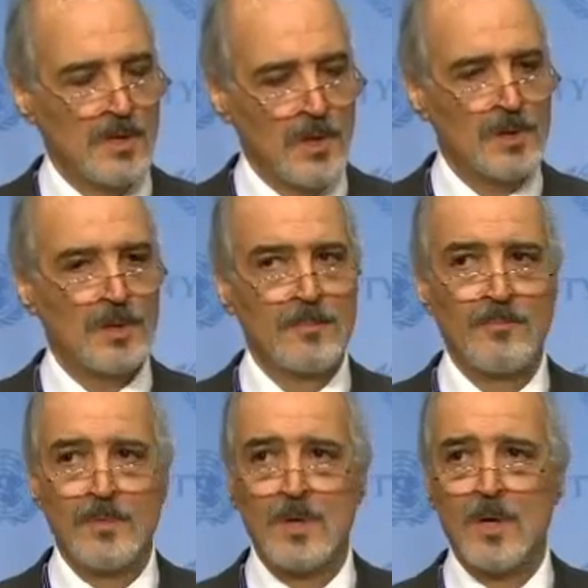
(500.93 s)
Hold
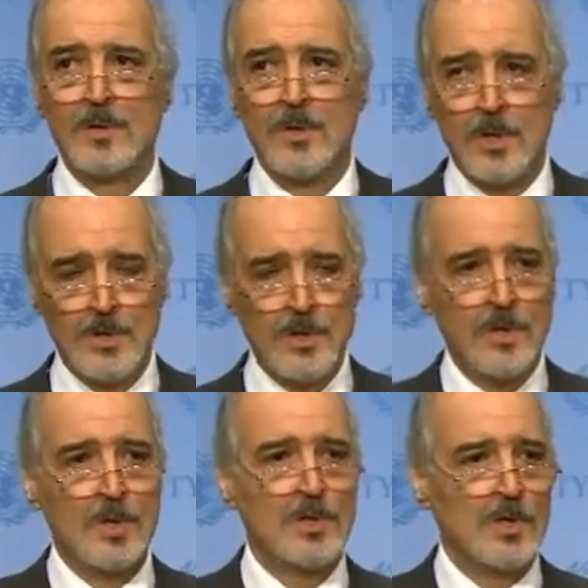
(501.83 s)
on.
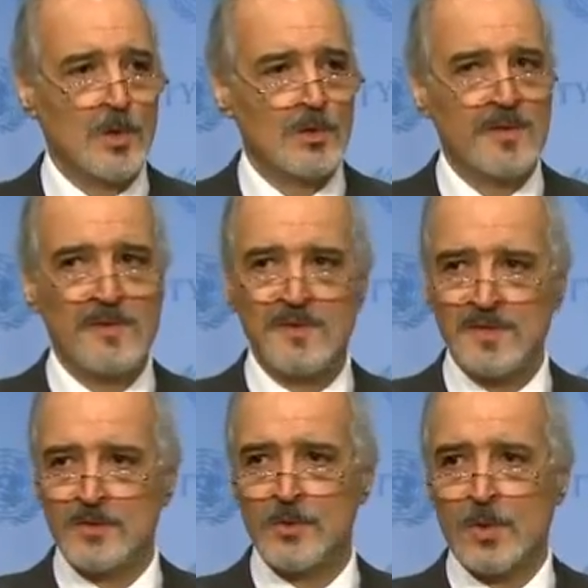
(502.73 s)
This is
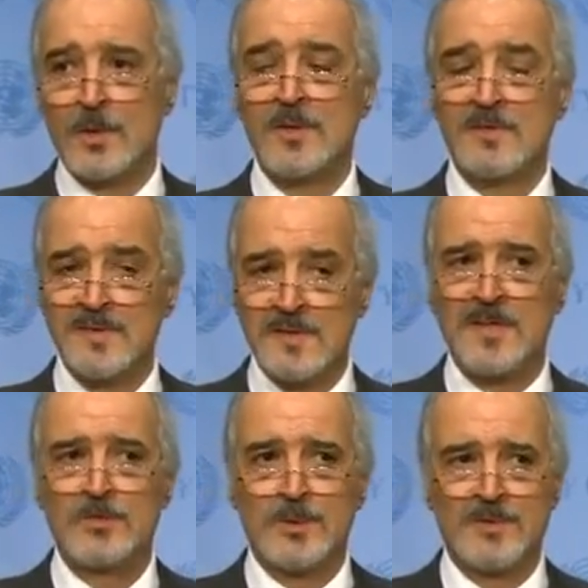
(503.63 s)
not your role. This is
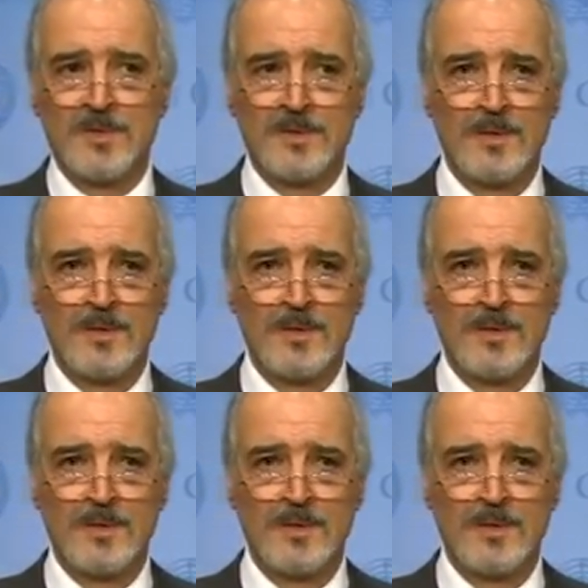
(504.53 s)
not your turn.